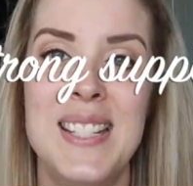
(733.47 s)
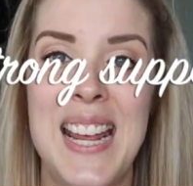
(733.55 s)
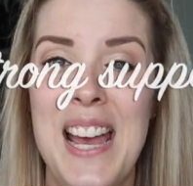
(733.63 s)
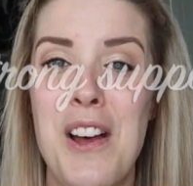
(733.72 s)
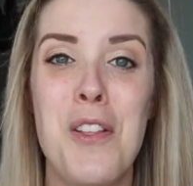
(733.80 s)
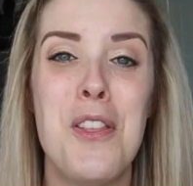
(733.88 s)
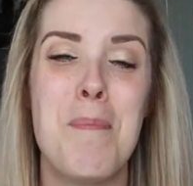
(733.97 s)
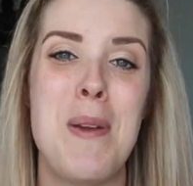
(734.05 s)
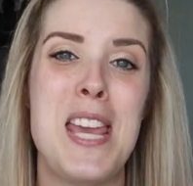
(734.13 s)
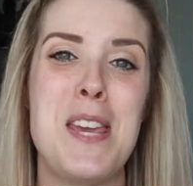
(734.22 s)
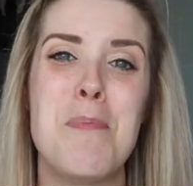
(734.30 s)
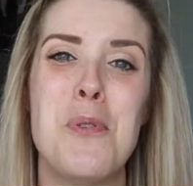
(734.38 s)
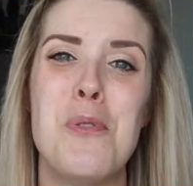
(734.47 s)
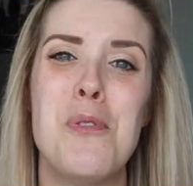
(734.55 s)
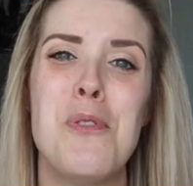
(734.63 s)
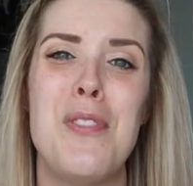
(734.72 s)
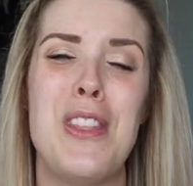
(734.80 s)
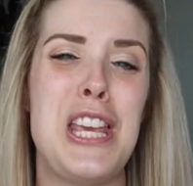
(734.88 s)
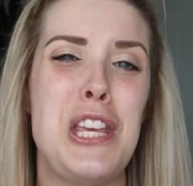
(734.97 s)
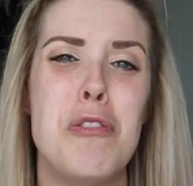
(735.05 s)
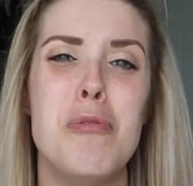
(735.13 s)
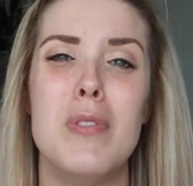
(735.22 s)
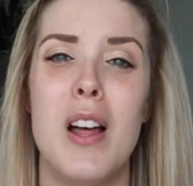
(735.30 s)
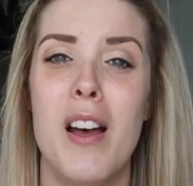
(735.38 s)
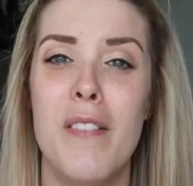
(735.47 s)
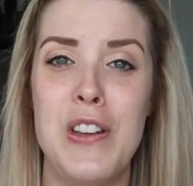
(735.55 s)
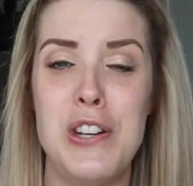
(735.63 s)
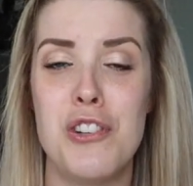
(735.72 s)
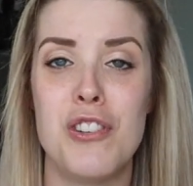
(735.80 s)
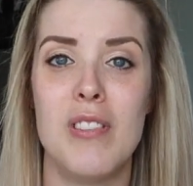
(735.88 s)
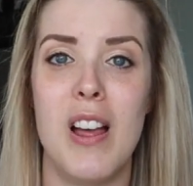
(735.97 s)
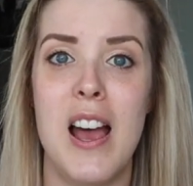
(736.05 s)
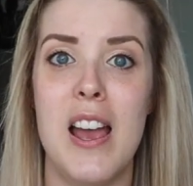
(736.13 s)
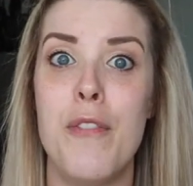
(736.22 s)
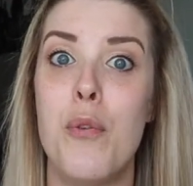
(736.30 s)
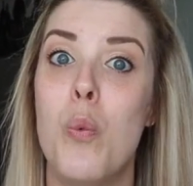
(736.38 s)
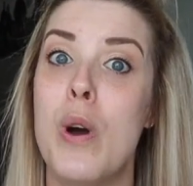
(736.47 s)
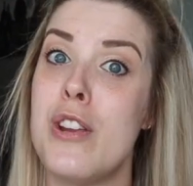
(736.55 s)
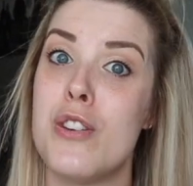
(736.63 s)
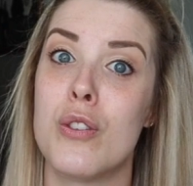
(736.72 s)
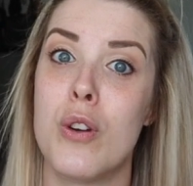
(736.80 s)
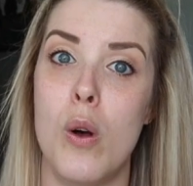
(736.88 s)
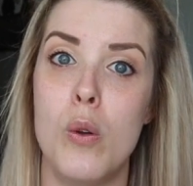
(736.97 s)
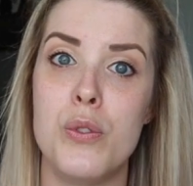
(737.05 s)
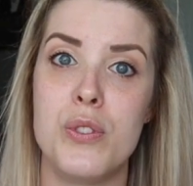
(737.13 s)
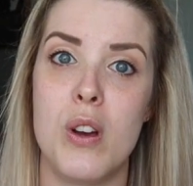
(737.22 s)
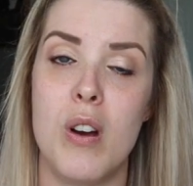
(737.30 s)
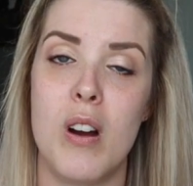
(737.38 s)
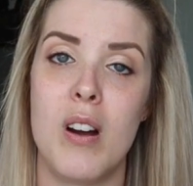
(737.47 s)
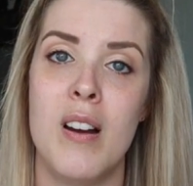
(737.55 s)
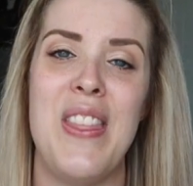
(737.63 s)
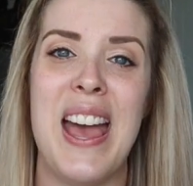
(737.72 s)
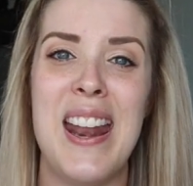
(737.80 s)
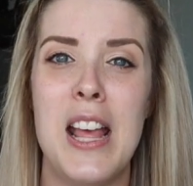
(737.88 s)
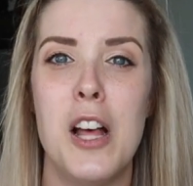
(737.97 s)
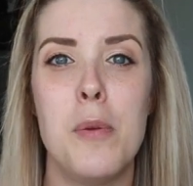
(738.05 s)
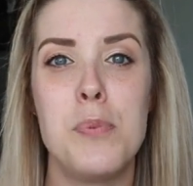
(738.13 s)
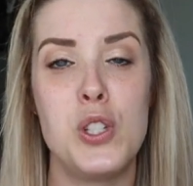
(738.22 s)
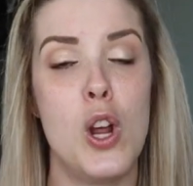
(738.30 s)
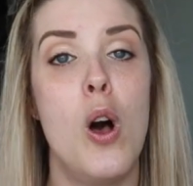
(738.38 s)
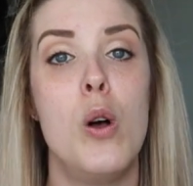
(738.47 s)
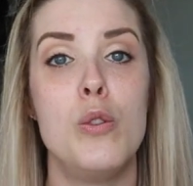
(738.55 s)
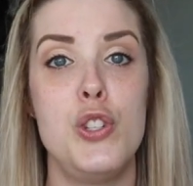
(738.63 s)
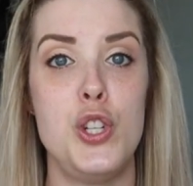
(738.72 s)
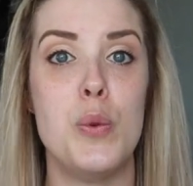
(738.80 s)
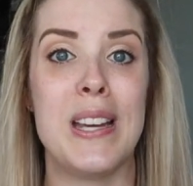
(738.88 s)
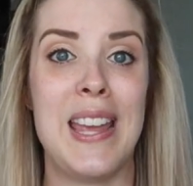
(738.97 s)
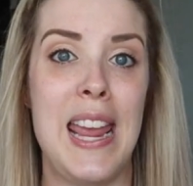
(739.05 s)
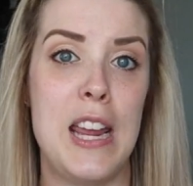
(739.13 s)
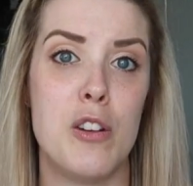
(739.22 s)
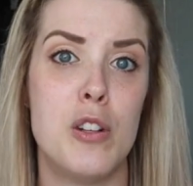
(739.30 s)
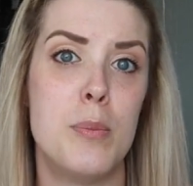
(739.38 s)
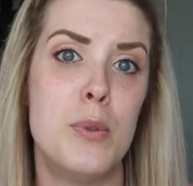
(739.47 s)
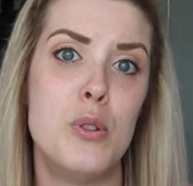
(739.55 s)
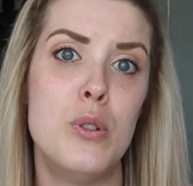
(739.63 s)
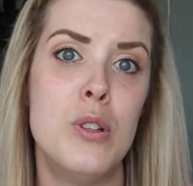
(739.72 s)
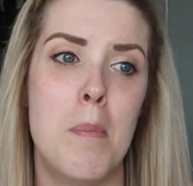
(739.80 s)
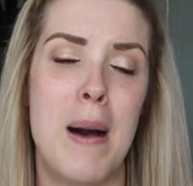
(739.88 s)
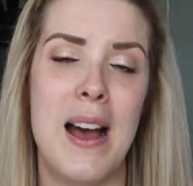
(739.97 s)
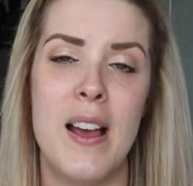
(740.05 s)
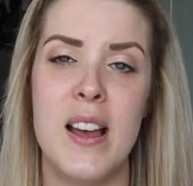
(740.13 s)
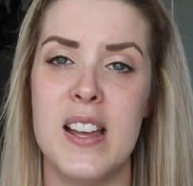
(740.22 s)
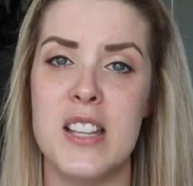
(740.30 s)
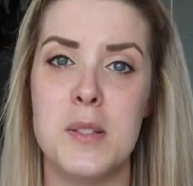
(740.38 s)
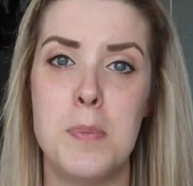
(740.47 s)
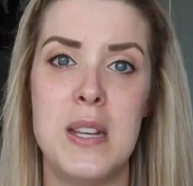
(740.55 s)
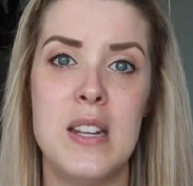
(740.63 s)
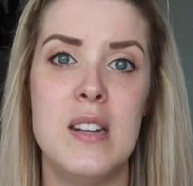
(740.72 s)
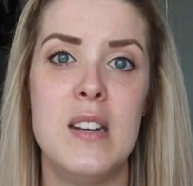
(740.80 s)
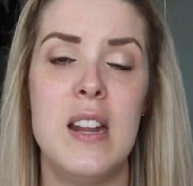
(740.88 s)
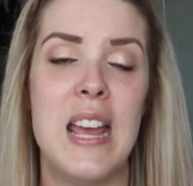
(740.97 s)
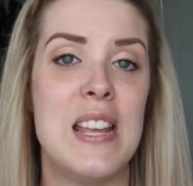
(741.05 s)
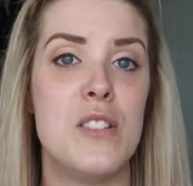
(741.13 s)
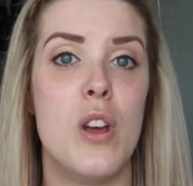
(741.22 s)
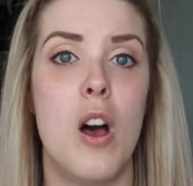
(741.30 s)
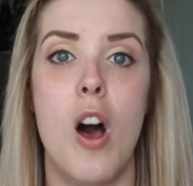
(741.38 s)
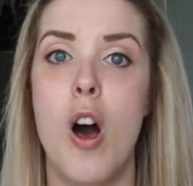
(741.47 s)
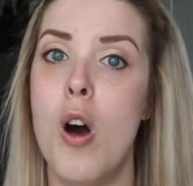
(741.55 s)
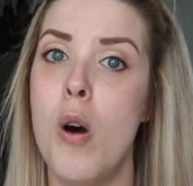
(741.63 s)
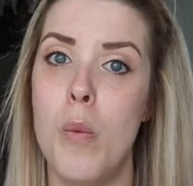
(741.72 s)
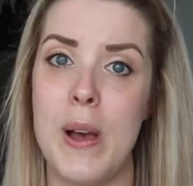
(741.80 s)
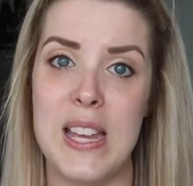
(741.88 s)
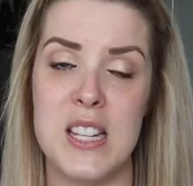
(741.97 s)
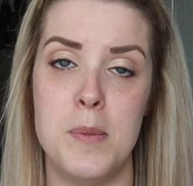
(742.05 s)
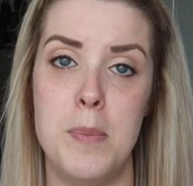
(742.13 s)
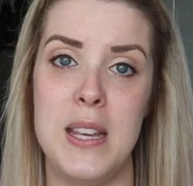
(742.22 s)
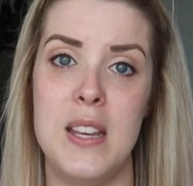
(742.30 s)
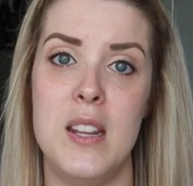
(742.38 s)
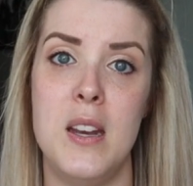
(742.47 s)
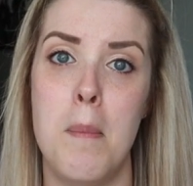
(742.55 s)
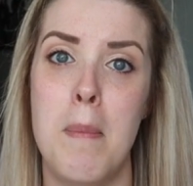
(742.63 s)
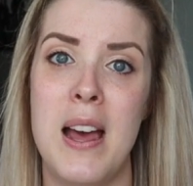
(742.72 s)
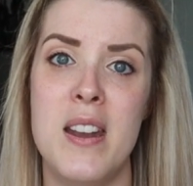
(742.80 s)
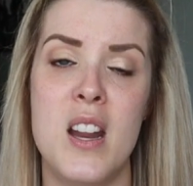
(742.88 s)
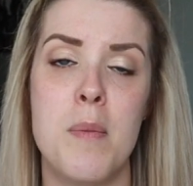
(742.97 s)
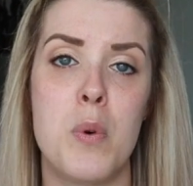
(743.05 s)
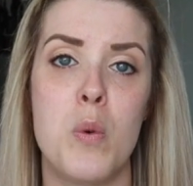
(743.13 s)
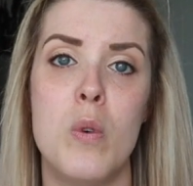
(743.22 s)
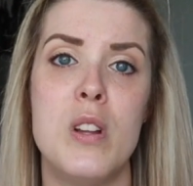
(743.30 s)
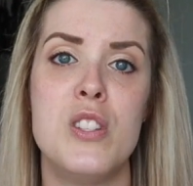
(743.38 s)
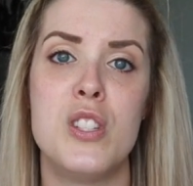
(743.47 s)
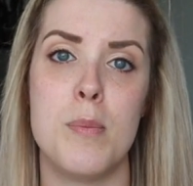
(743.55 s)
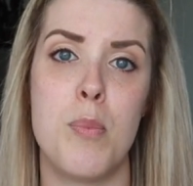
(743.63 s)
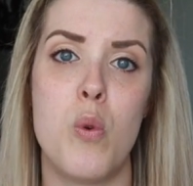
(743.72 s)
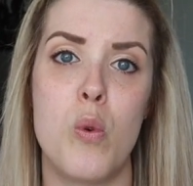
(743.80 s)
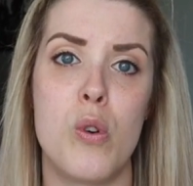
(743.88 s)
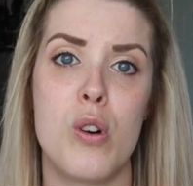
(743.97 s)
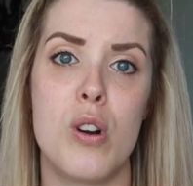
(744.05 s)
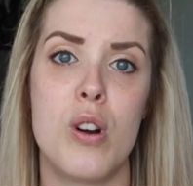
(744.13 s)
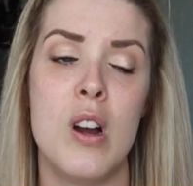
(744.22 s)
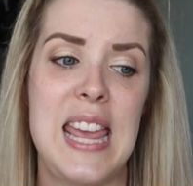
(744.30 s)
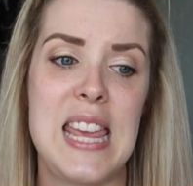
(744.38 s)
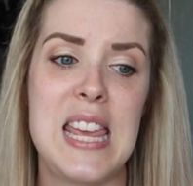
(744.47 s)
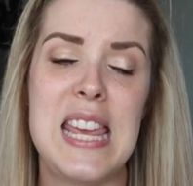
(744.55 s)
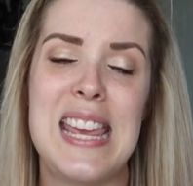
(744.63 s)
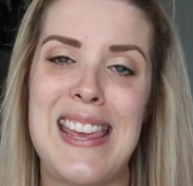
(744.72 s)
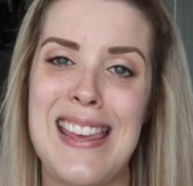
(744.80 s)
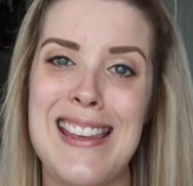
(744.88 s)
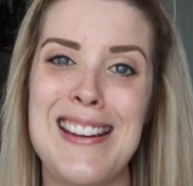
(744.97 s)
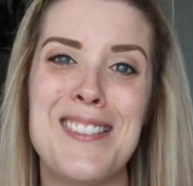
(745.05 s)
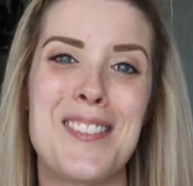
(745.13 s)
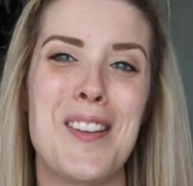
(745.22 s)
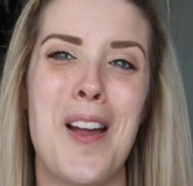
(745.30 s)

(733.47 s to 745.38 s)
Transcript: Tell the people that you love in your life what your goals are. That helps to hold you accountable. My husband has always been my number one supporter. He eats